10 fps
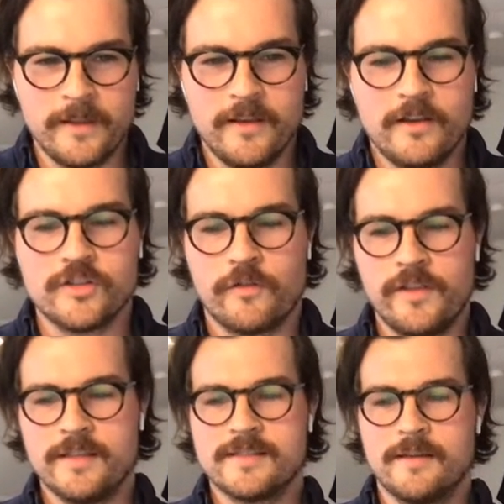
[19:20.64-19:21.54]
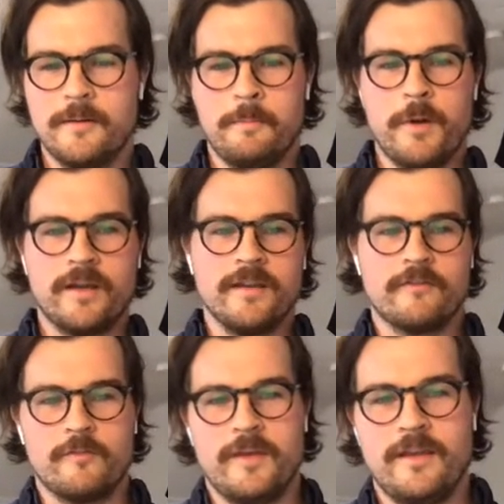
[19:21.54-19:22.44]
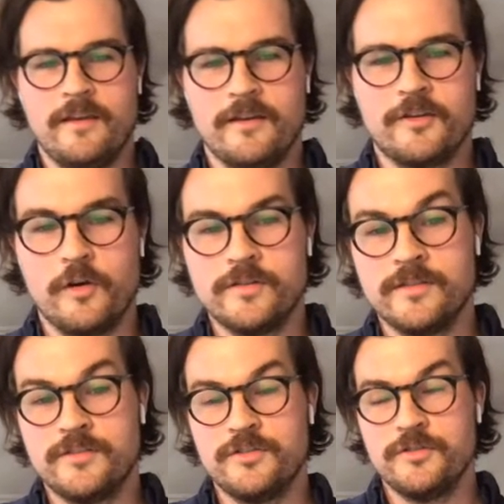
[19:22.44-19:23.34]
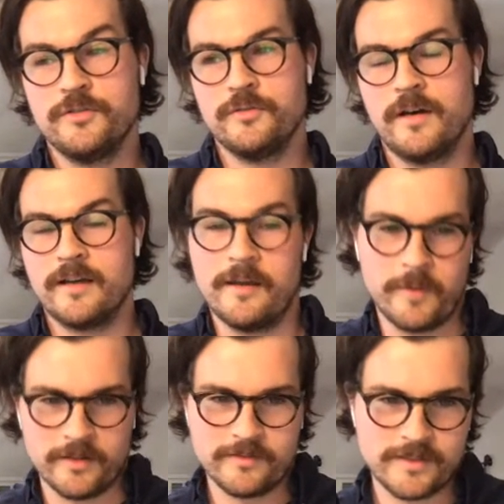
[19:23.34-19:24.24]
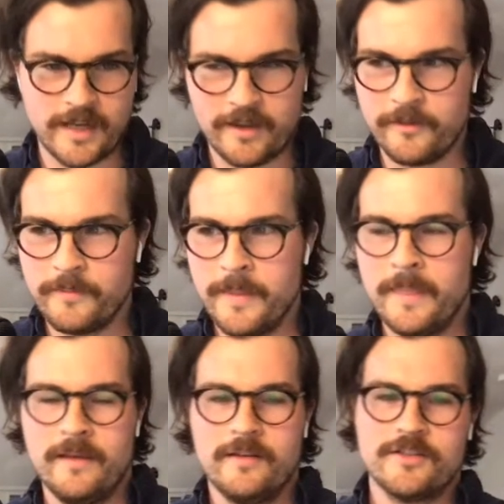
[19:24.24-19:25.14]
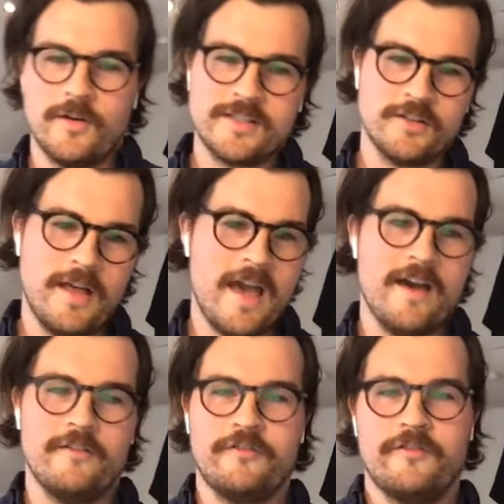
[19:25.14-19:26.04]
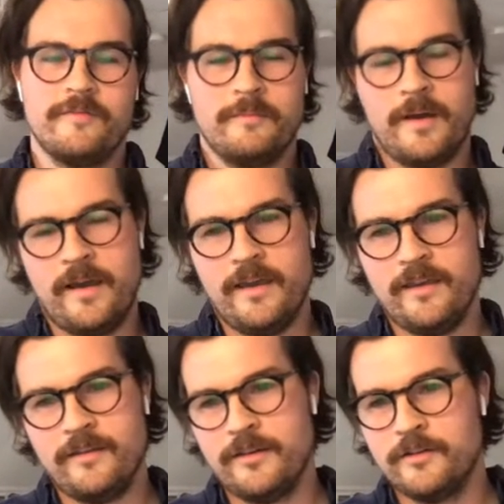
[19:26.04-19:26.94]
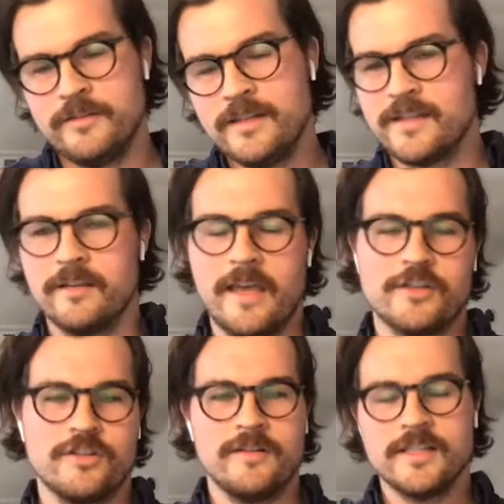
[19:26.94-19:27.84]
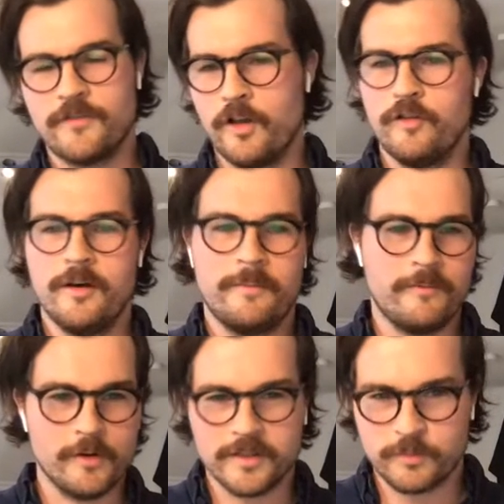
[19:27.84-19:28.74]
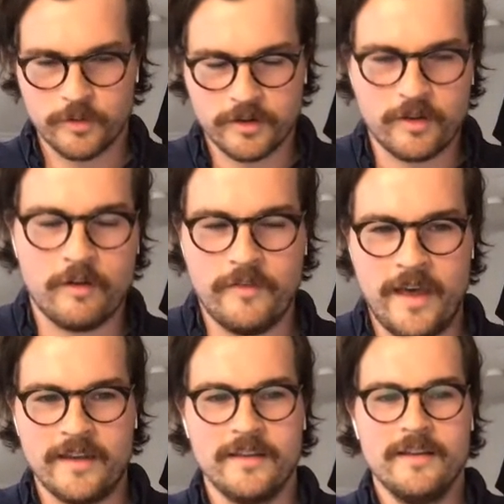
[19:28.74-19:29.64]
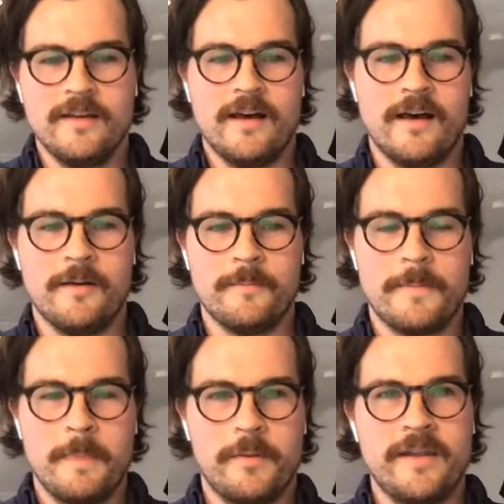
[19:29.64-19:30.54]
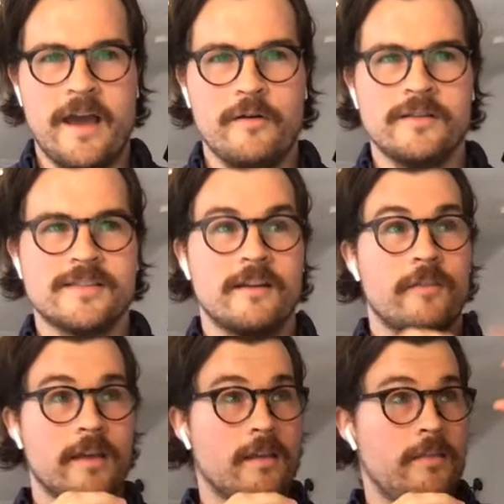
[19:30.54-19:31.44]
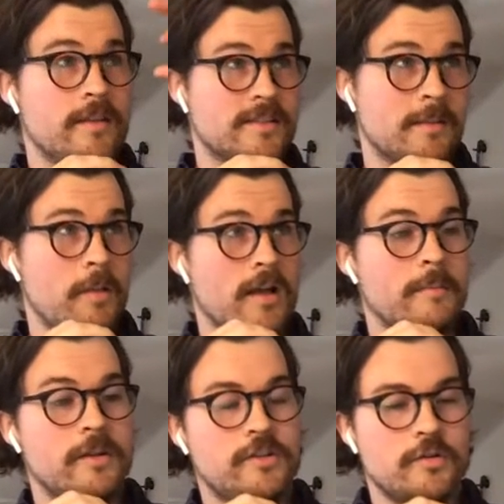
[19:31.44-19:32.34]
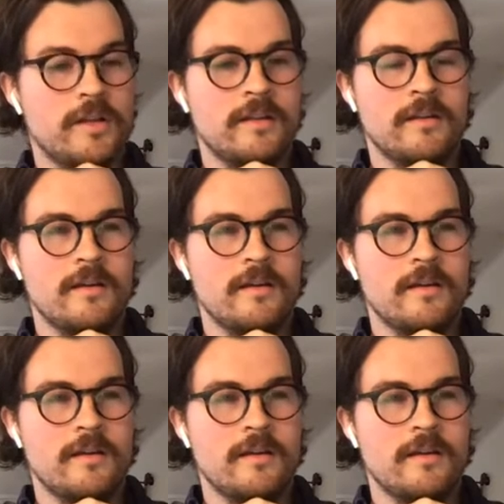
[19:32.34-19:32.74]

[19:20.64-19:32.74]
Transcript: So for this, bucketing for me goes into a Kanban style. So I still have my, you know, needs delegation, needs follow up, focus work, all of that. Um, but now instead of like this is the block I'm going to do it in,